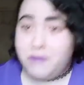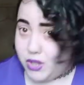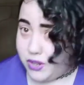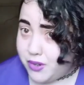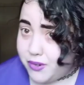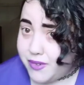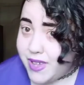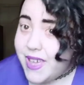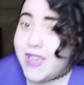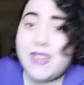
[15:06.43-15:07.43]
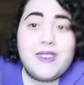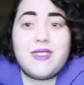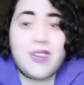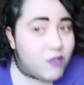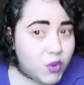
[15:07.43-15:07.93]
You know,
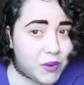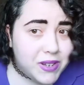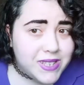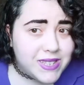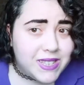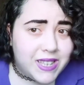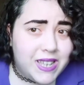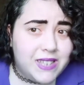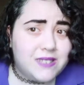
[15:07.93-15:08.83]
not everyone is nice.